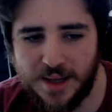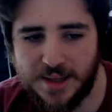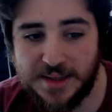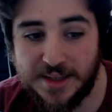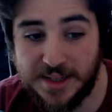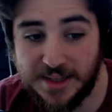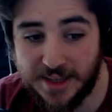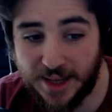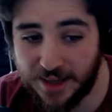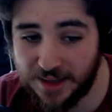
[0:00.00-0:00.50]

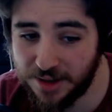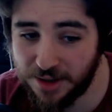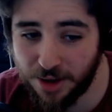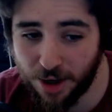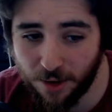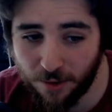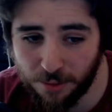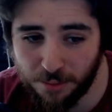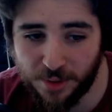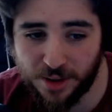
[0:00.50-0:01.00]
The Italian
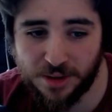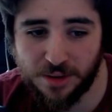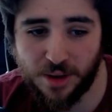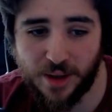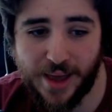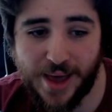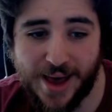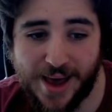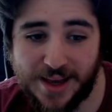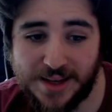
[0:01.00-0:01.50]
government
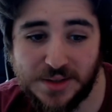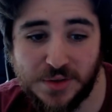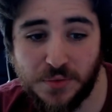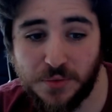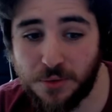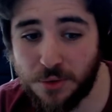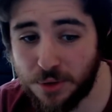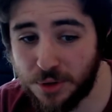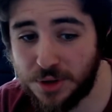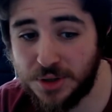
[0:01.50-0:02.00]
has,
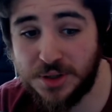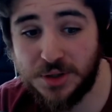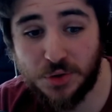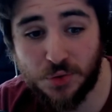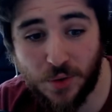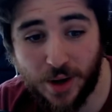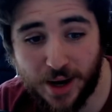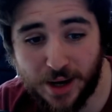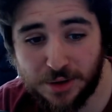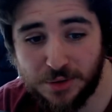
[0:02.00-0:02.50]
of course,
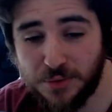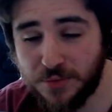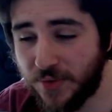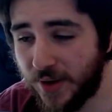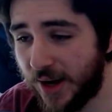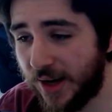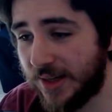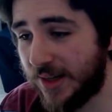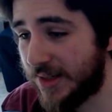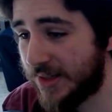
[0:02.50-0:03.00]
tried to
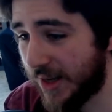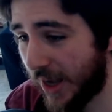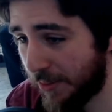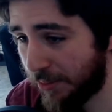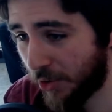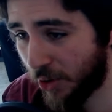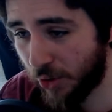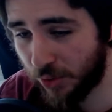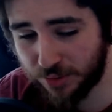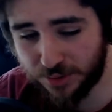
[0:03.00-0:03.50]
find a
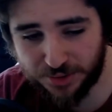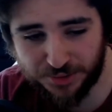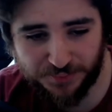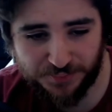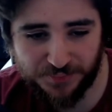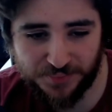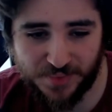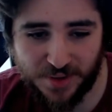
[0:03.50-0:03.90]
scapegoat